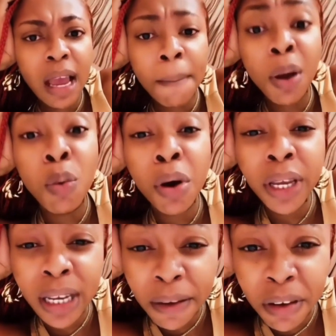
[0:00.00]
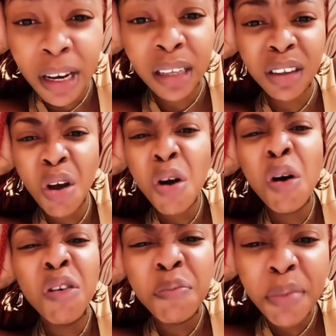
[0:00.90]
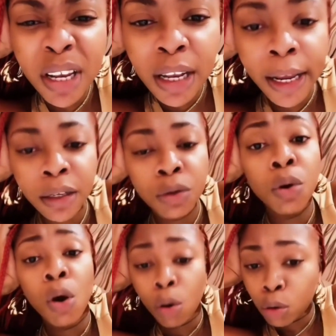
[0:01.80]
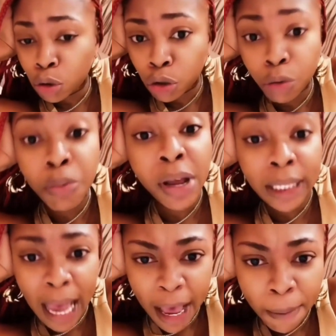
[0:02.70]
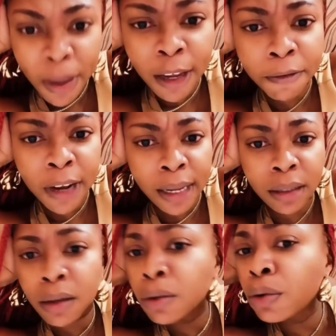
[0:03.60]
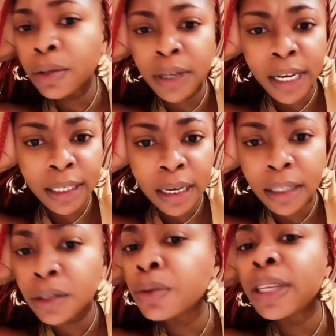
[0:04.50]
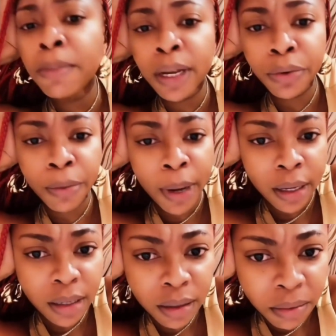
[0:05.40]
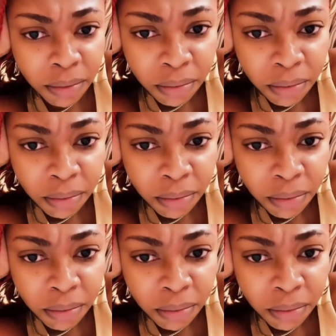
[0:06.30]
I'm a walking evidence of men like you who chew breasts and make it flat. Go to the internet. You see my toe back.